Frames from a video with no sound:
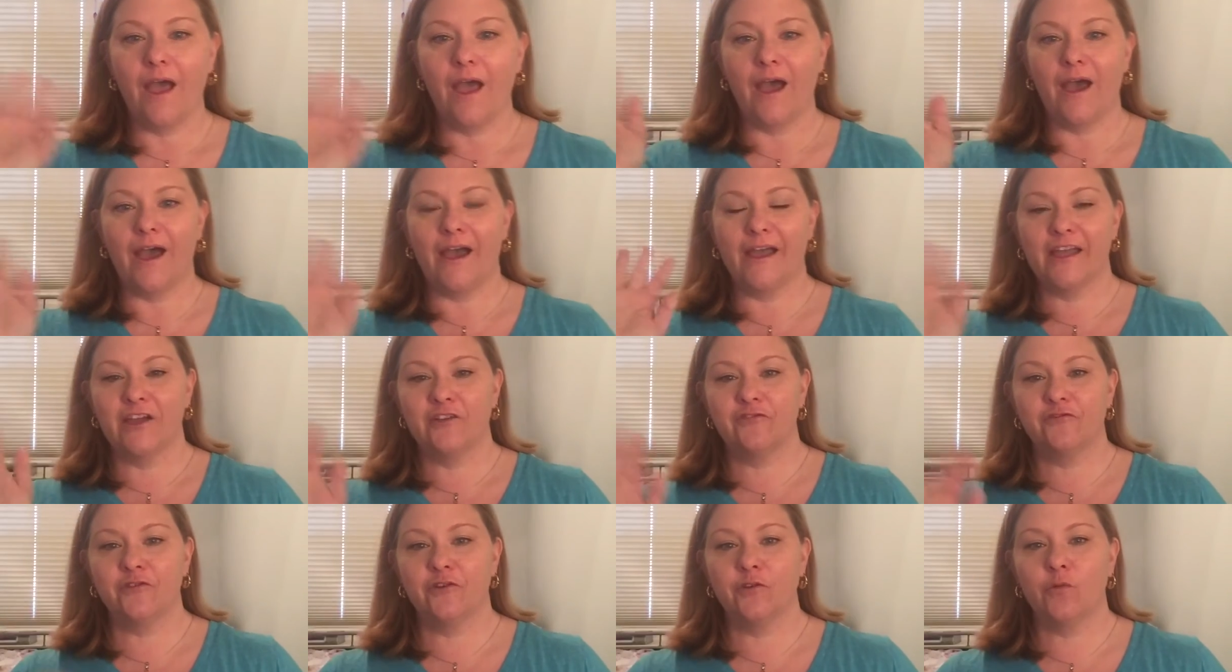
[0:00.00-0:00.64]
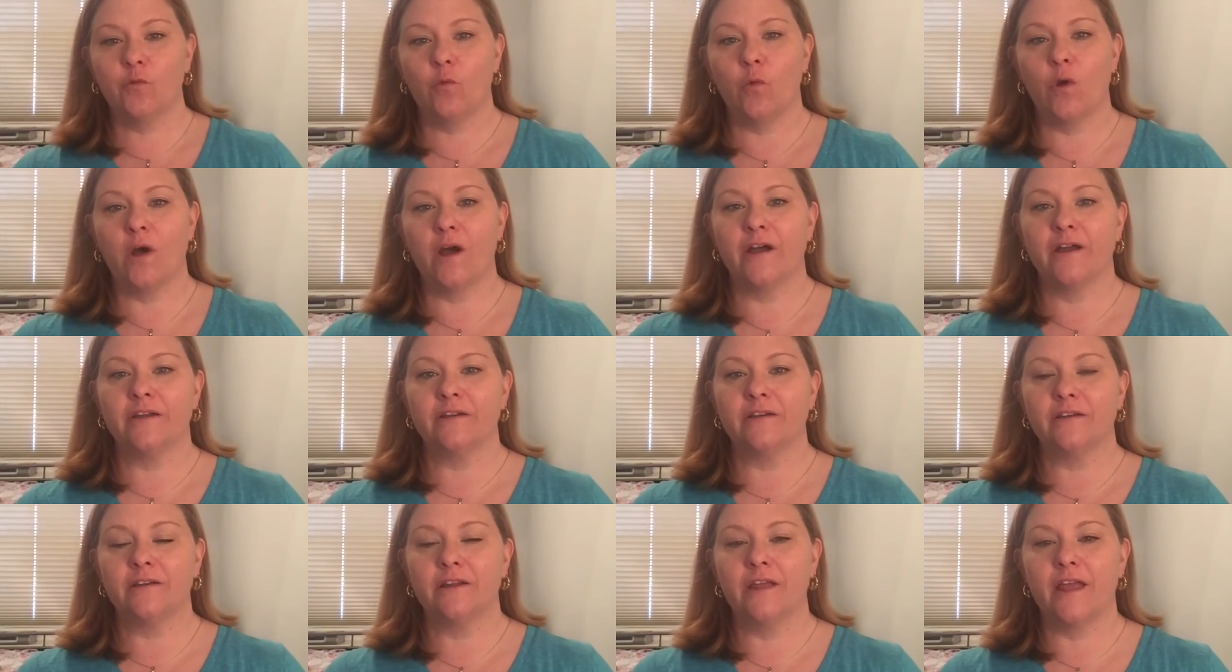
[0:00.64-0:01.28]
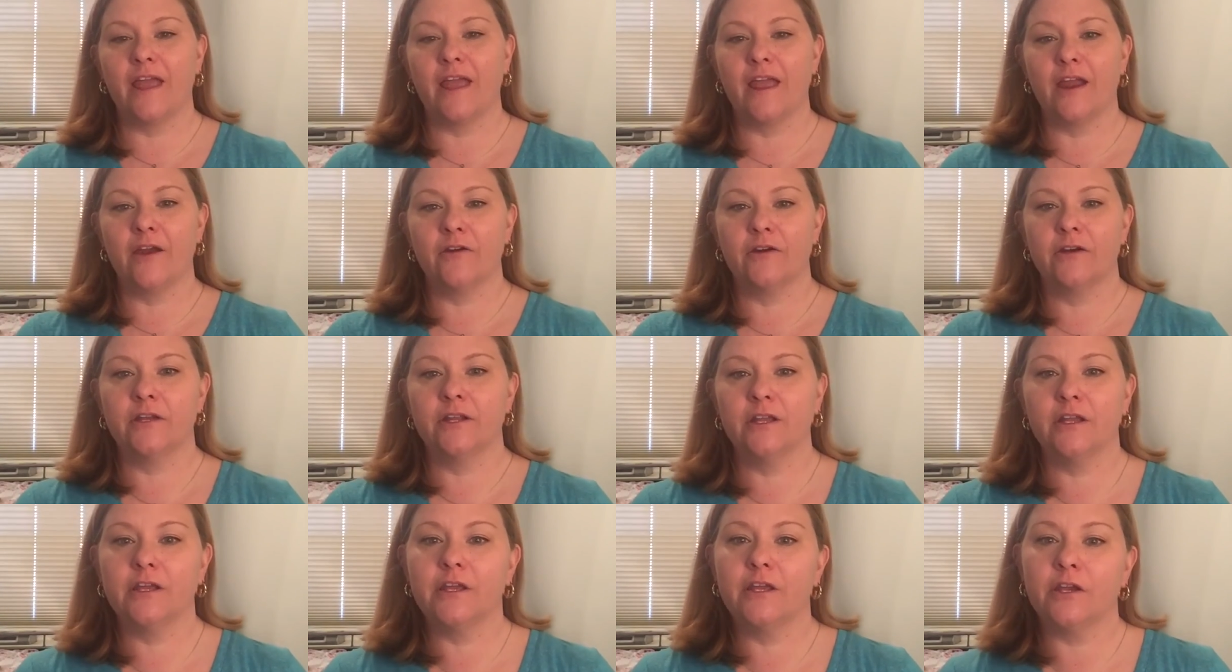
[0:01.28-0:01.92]
Hi everyone,
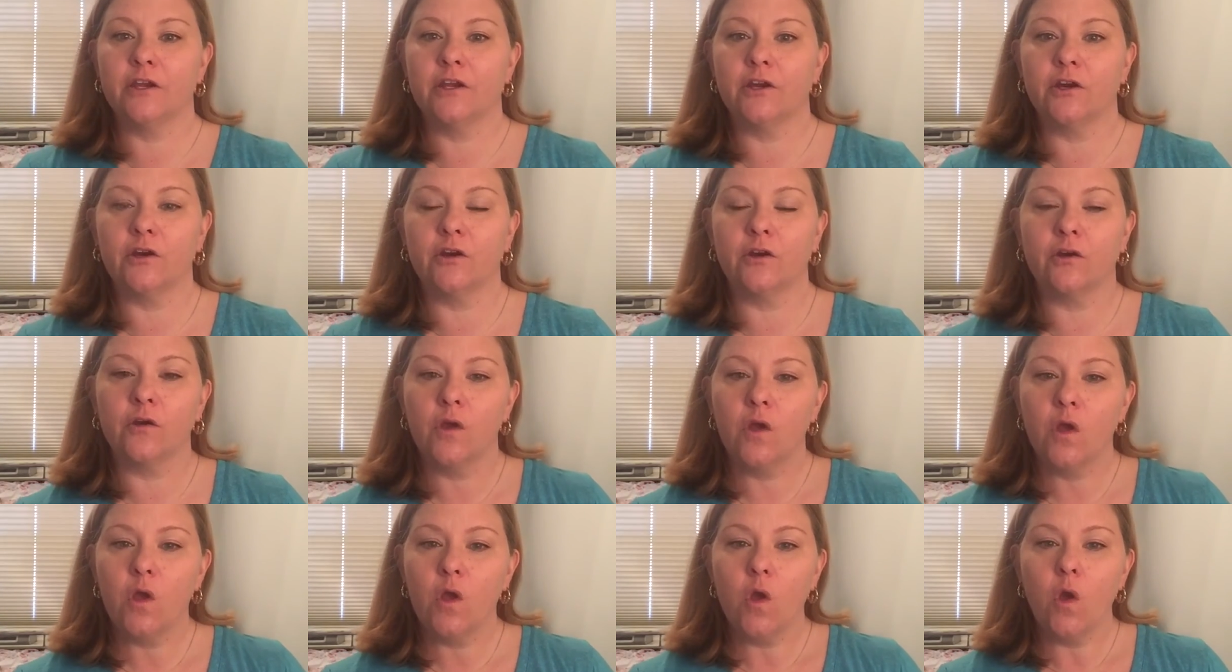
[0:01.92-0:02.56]
Erin here.